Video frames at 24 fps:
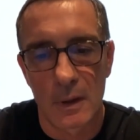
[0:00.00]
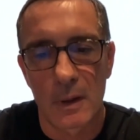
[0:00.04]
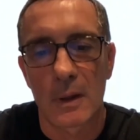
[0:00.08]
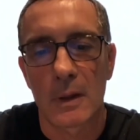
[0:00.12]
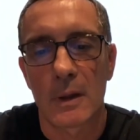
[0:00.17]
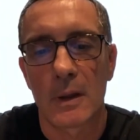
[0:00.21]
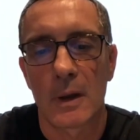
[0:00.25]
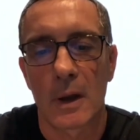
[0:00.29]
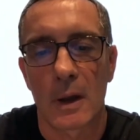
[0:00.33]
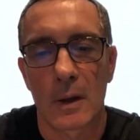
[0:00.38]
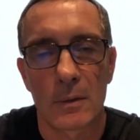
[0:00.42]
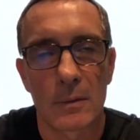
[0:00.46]

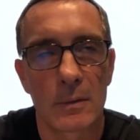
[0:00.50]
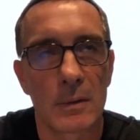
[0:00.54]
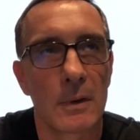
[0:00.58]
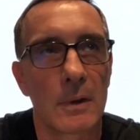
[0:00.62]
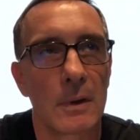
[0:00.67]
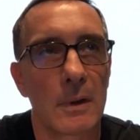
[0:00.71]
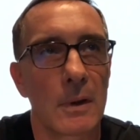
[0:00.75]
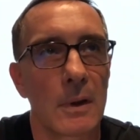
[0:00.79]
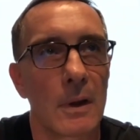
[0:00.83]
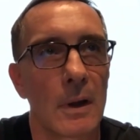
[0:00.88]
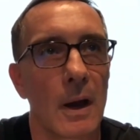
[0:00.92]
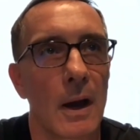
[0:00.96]
you know
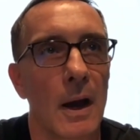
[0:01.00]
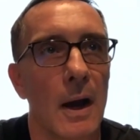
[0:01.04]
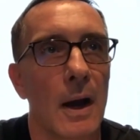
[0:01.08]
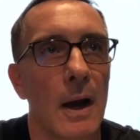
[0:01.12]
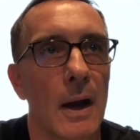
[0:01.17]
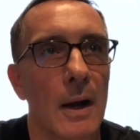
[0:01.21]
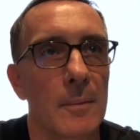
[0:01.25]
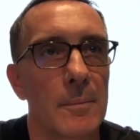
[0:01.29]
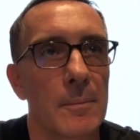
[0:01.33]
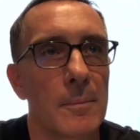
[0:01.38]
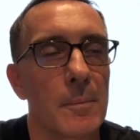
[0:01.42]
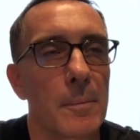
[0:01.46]

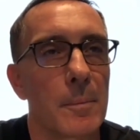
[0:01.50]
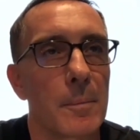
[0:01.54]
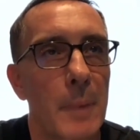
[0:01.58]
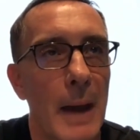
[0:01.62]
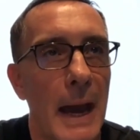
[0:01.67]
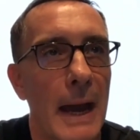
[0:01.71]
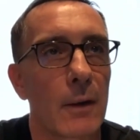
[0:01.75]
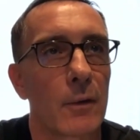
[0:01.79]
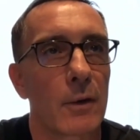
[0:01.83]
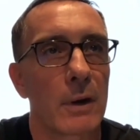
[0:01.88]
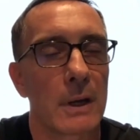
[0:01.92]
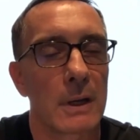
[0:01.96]
um,
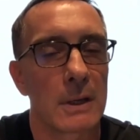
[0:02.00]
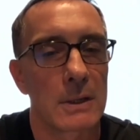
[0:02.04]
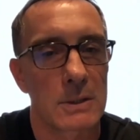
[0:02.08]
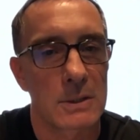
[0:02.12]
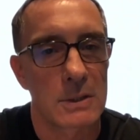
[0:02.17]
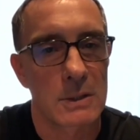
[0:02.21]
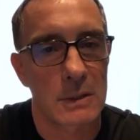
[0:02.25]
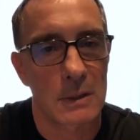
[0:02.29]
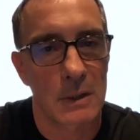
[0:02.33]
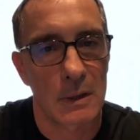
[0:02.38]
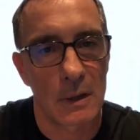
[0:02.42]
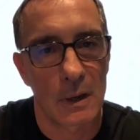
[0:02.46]

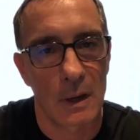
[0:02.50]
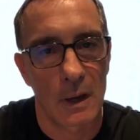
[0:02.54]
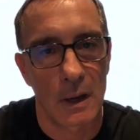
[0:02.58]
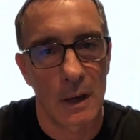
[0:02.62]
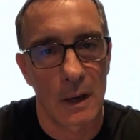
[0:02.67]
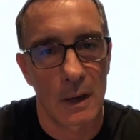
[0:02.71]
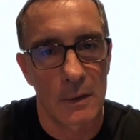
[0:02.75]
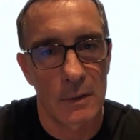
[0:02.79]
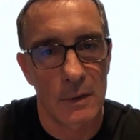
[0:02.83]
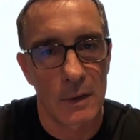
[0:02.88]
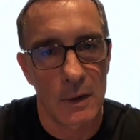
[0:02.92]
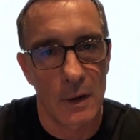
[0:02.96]
barriers
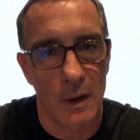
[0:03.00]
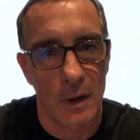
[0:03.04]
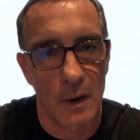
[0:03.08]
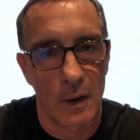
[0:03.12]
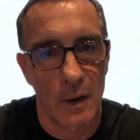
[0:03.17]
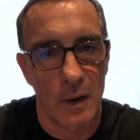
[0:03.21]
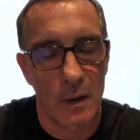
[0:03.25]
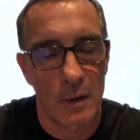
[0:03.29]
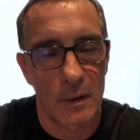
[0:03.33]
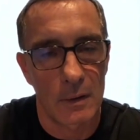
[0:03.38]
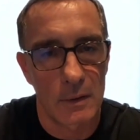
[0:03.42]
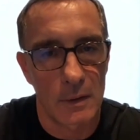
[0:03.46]
uh, that
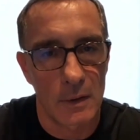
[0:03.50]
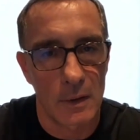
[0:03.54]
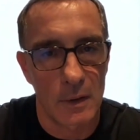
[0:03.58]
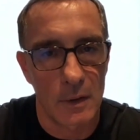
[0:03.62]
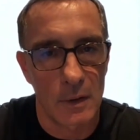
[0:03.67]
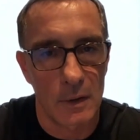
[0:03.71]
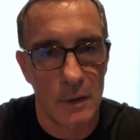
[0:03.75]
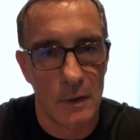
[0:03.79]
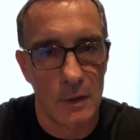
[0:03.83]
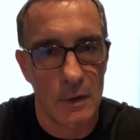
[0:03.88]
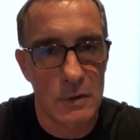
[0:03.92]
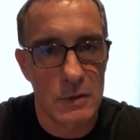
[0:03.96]
are you know,
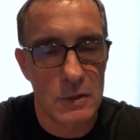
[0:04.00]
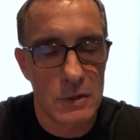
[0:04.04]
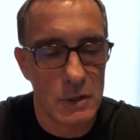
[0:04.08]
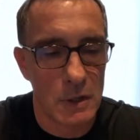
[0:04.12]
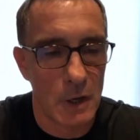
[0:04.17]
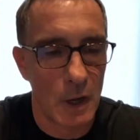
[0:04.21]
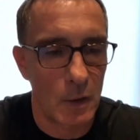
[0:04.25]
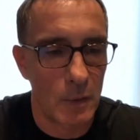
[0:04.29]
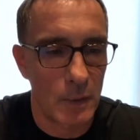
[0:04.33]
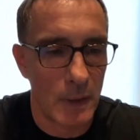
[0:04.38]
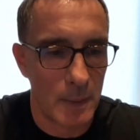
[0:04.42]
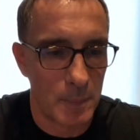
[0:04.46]
that can
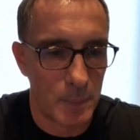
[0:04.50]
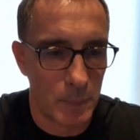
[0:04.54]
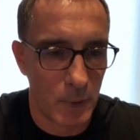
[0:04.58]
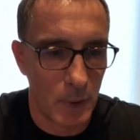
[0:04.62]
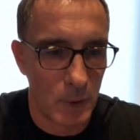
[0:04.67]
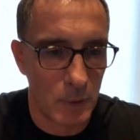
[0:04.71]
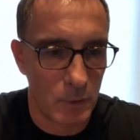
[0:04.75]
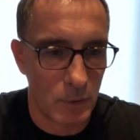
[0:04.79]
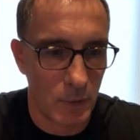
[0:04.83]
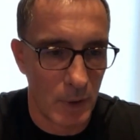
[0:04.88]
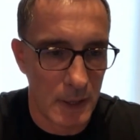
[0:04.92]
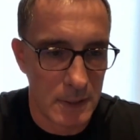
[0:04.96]
slow their
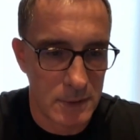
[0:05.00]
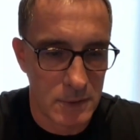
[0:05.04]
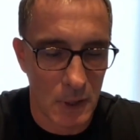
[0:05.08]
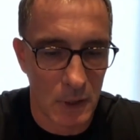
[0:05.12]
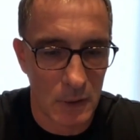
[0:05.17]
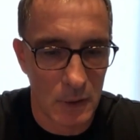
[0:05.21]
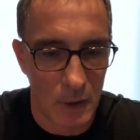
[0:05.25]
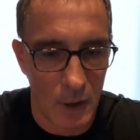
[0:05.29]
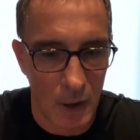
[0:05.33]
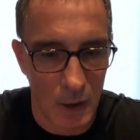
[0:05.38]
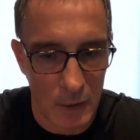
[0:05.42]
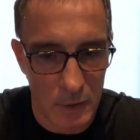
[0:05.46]
progress,
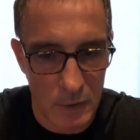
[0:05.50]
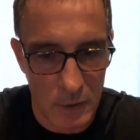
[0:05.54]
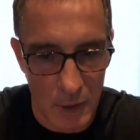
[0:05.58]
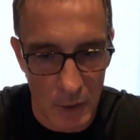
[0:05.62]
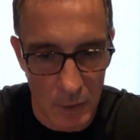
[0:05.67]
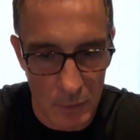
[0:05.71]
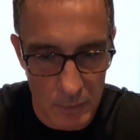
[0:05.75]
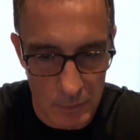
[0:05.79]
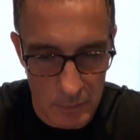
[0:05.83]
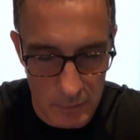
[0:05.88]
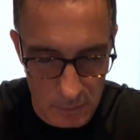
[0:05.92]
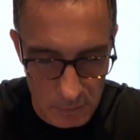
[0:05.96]
um, uh, you
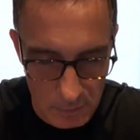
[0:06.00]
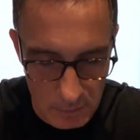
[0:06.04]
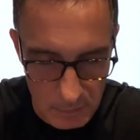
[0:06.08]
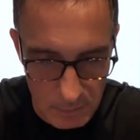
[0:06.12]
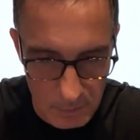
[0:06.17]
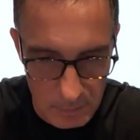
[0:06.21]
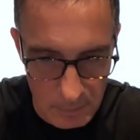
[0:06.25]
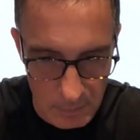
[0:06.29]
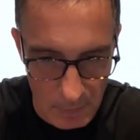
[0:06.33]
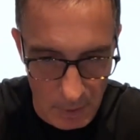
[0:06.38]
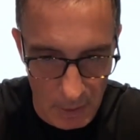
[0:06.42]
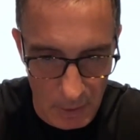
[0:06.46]
know,
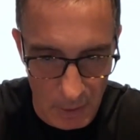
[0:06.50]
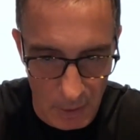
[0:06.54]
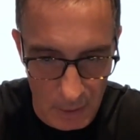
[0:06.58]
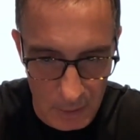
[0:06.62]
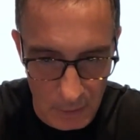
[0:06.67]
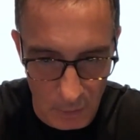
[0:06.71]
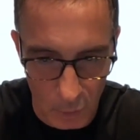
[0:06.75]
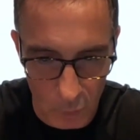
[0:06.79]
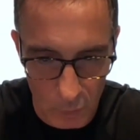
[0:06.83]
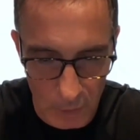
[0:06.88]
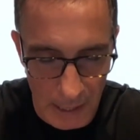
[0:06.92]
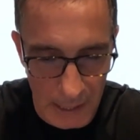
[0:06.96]
uh, and,
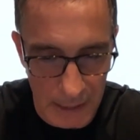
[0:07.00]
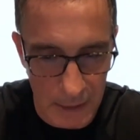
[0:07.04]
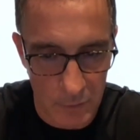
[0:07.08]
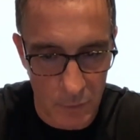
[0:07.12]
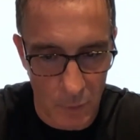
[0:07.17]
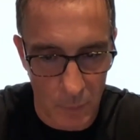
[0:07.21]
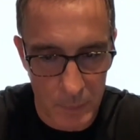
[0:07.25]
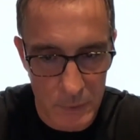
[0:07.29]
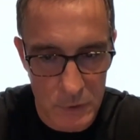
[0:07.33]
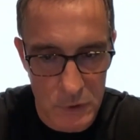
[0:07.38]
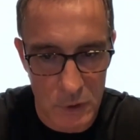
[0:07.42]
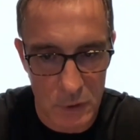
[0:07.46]
or lack of
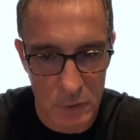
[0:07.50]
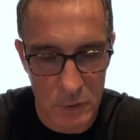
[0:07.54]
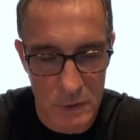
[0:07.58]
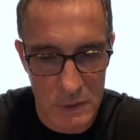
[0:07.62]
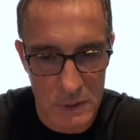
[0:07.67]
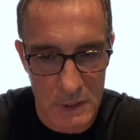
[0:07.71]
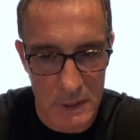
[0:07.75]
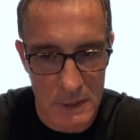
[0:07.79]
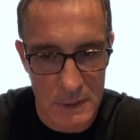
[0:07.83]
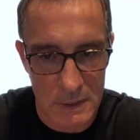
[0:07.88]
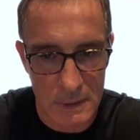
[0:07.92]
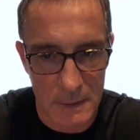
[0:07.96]

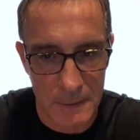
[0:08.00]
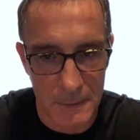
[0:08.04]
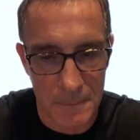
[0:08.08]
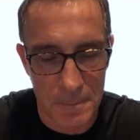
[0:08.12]
opportunities.